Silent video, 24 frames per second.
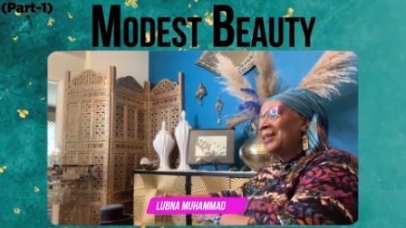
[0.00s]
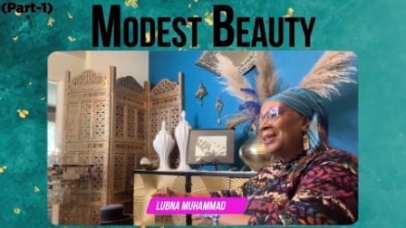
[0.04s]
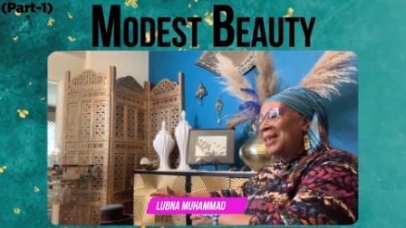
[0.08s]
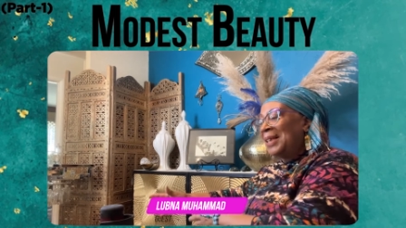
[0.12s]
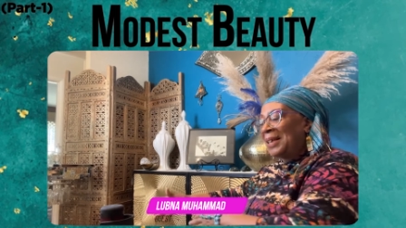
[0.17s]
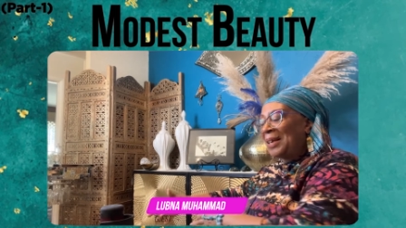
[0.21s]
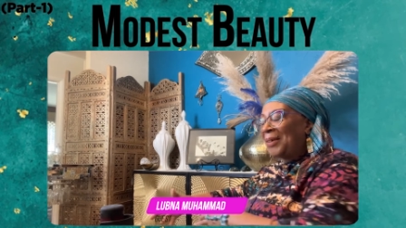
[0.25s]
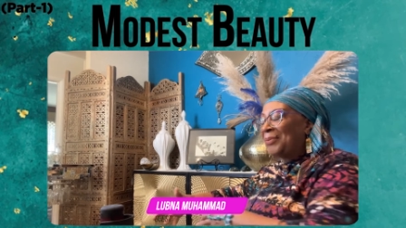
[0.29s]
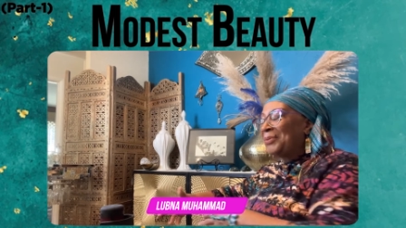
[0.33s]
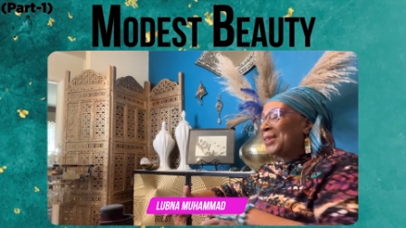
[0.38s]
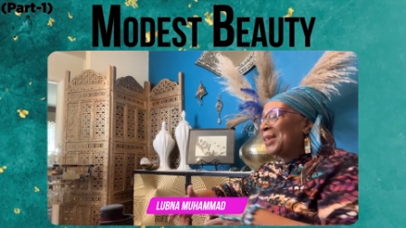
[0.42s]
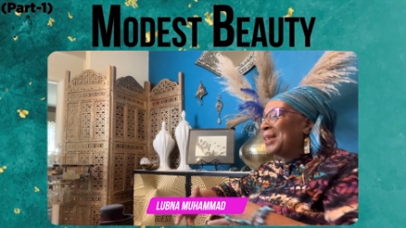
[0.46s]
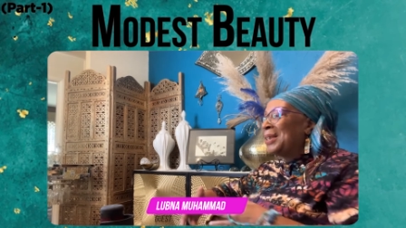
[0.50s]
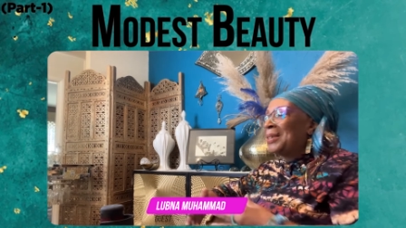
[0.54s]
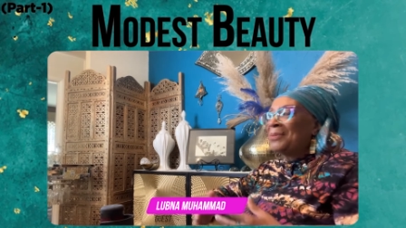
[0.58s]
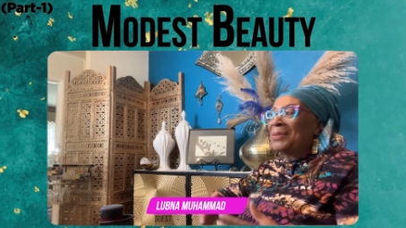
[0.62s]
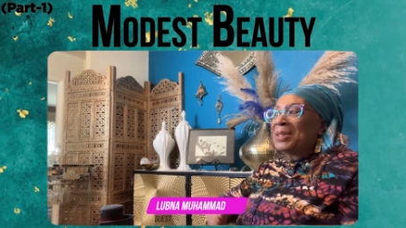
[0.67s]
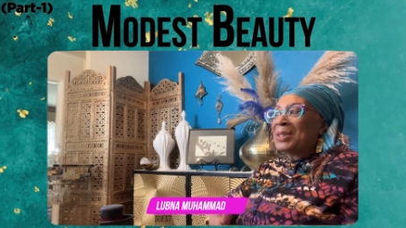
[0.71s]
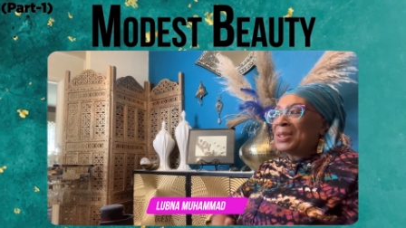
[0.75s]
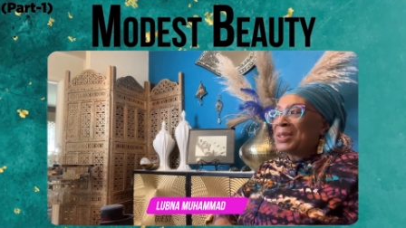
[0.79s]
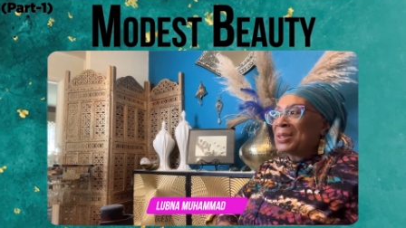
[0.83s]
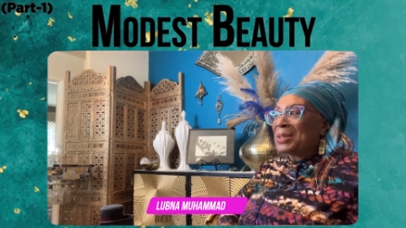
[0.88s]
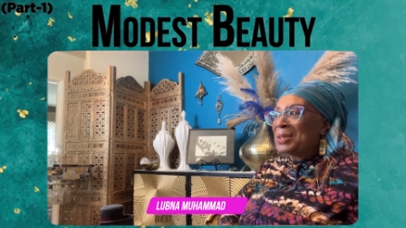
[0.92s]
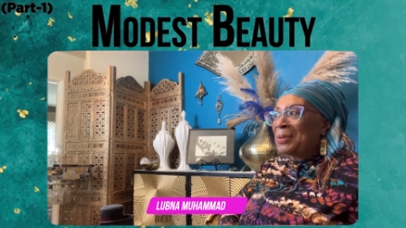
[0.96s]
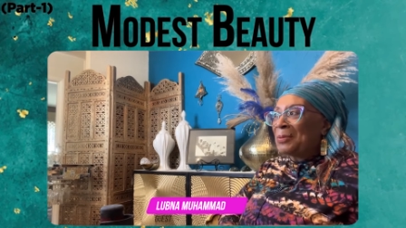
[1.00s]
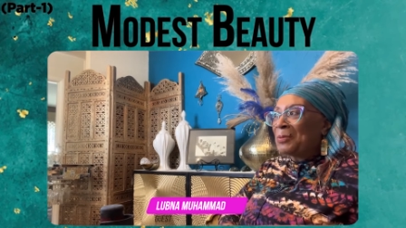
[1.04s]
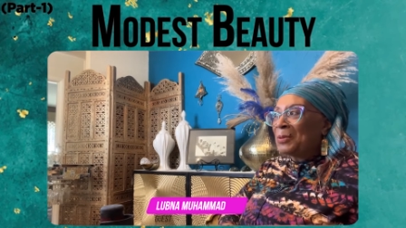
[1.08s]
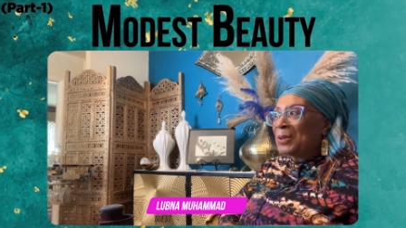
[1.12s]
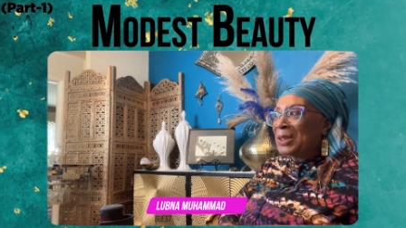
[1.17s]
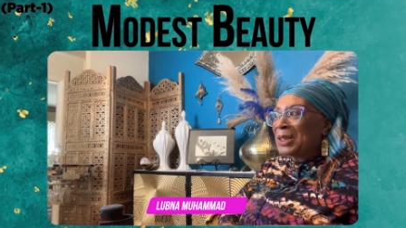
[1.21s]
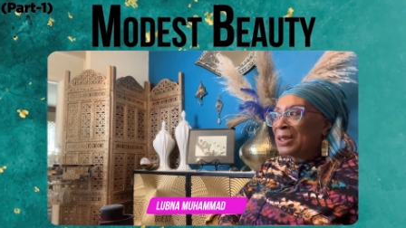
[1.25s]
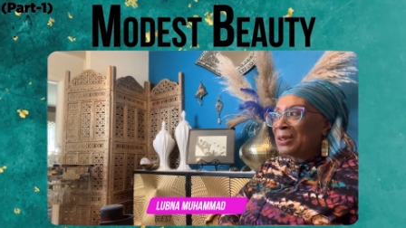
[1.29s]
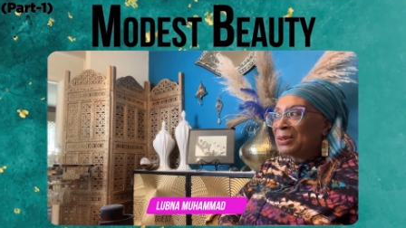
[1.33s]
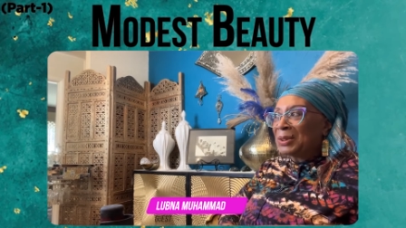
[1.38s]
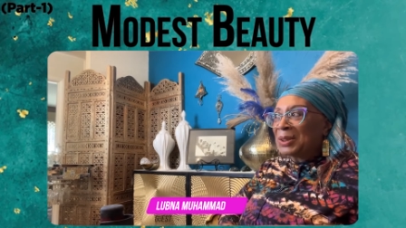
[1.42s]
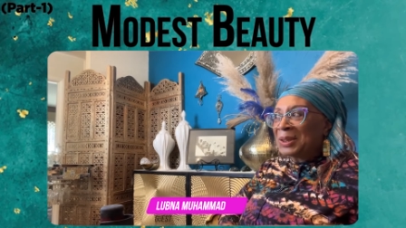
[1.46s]
They have to give it to
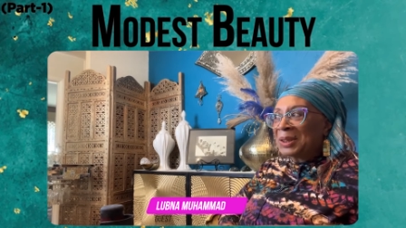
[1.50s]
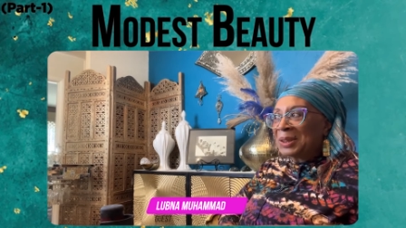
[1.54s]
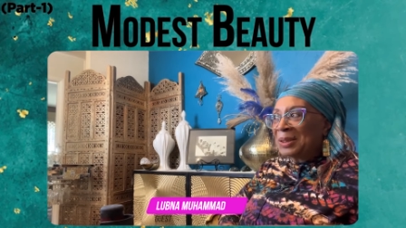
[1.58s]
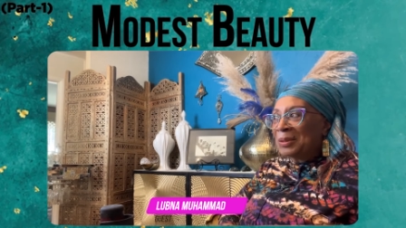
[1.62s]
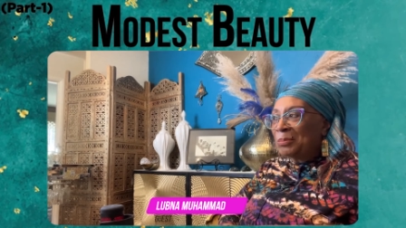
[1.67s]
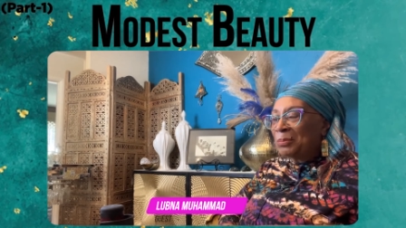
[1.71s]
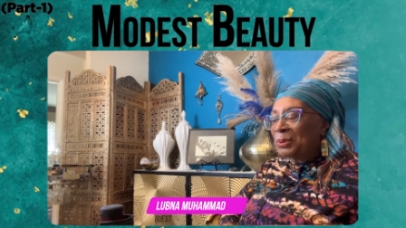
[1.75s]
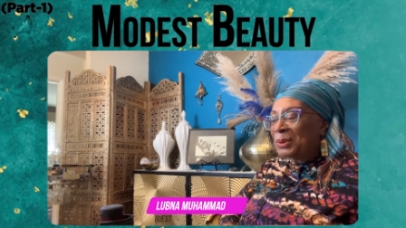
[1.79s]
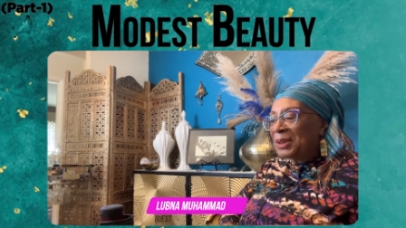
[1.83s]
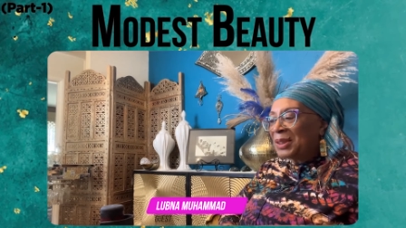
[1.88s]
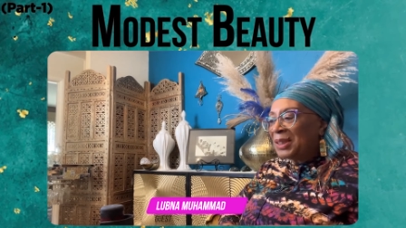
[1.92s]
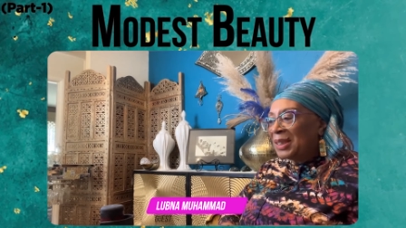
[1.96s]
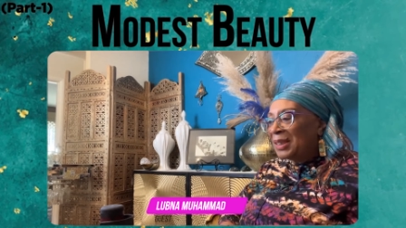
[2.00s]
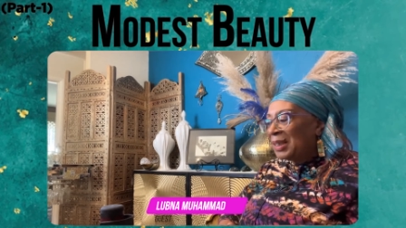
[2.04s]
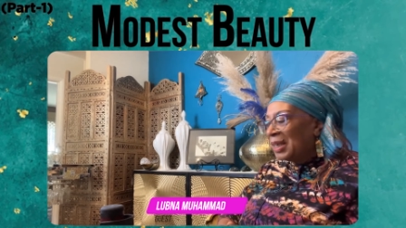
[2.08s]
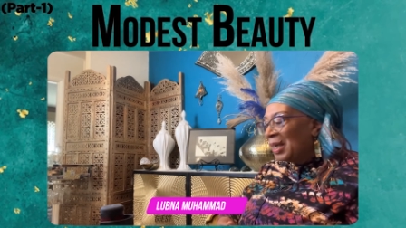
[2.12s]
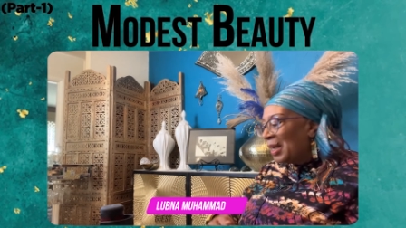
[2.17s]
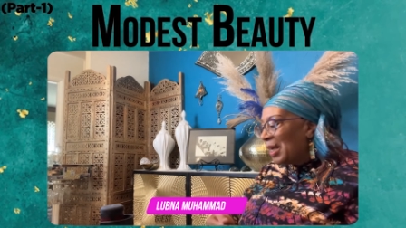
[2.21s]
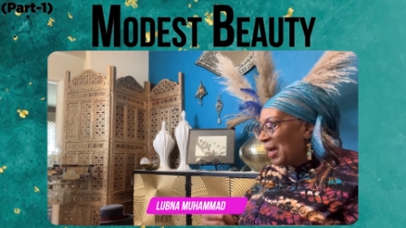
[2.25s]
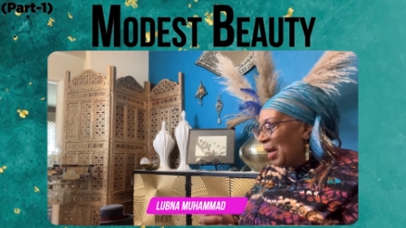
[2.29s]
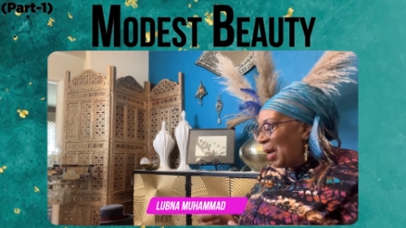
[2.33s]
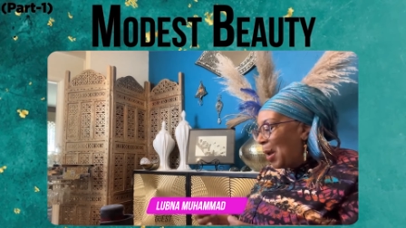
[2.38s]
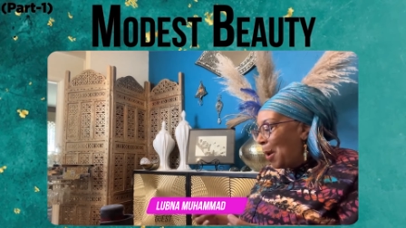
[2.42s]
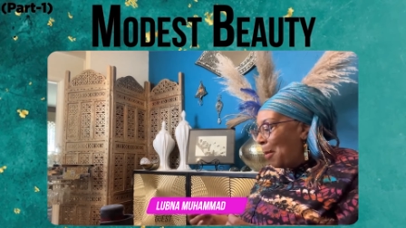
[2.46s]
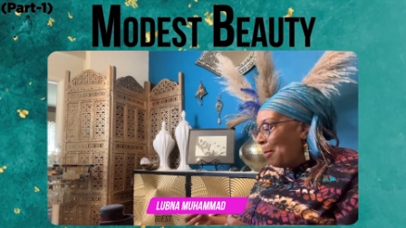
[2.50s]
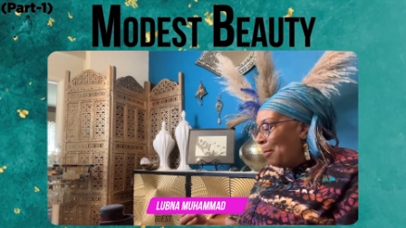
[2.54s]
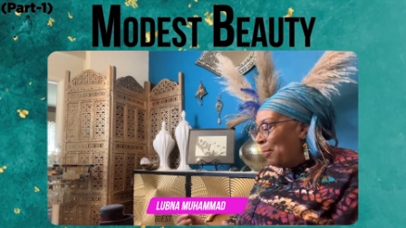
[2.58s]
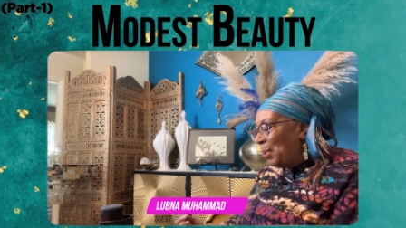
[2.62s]
someone else to complete. Mm-hmm.